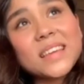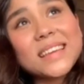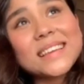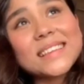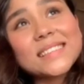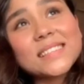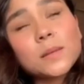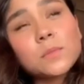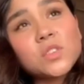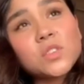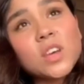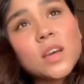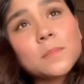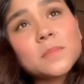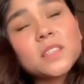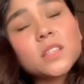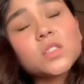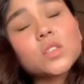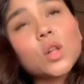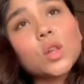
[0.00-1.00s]
Sometimes
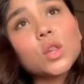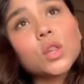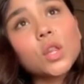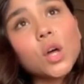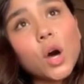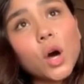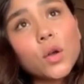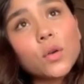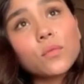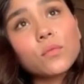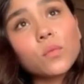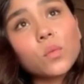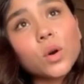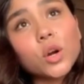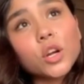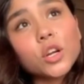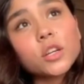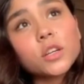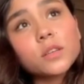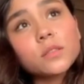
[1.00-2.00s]
it's a lot of
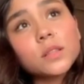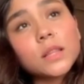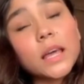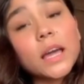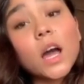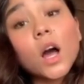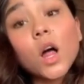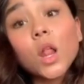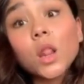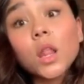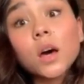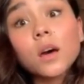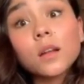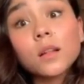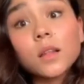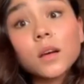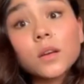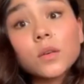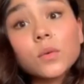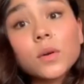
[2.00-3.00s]
work, like a lot
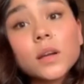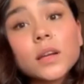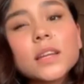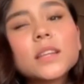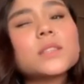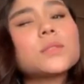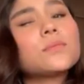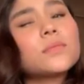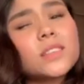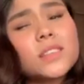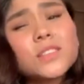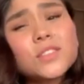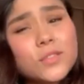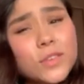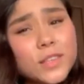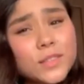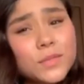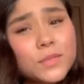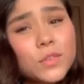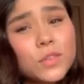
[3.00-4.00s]
of work, and it's really
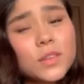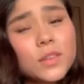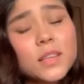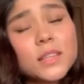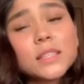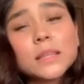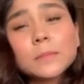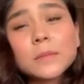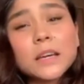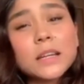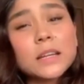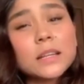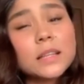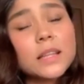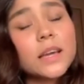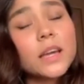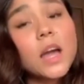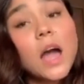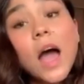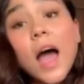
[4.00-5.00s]
stressful because I'm kind of
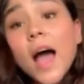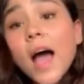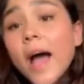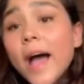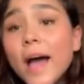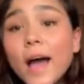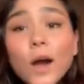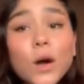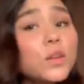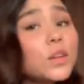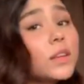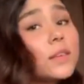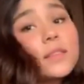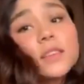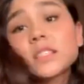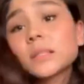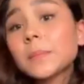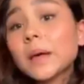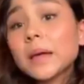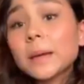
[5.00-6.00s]
like, how do you
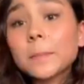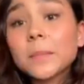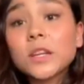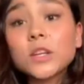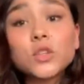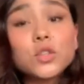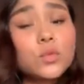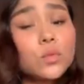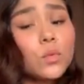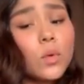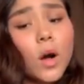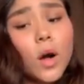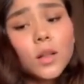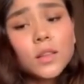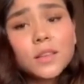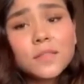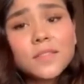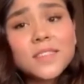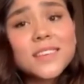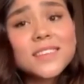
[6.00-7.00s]
expect me to do all
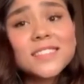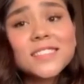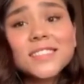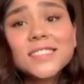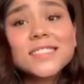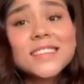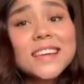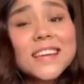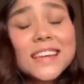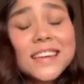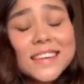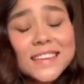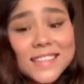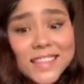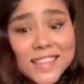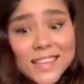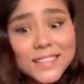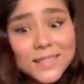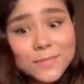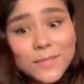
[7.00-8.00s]
of this in
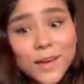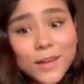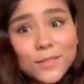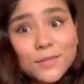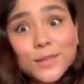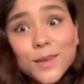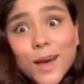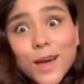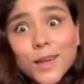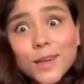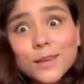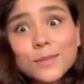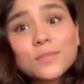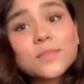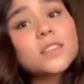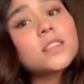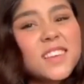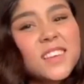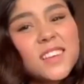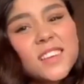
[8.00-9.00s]
this amount of time?
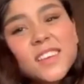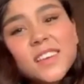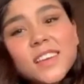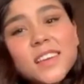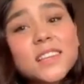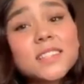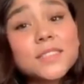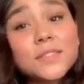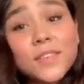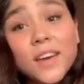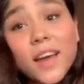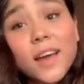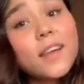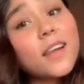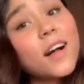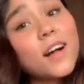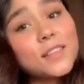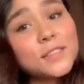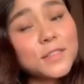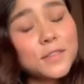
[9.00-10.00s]
It's fine,
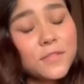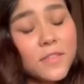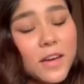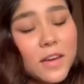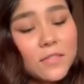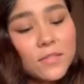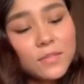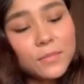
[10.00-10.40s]
I'll survive.